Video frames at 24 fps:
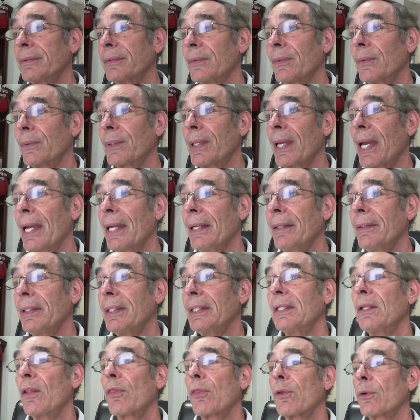Okay,
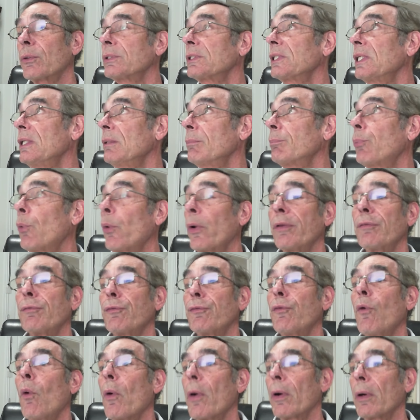
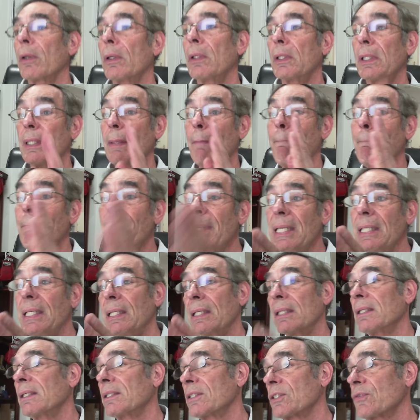13.4. The
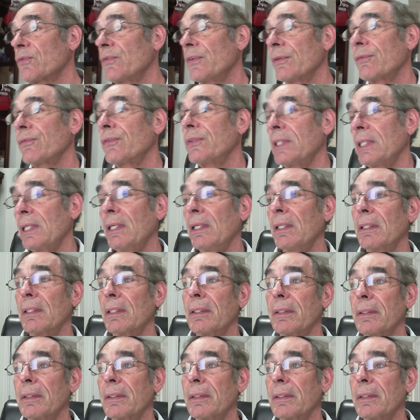median is 15.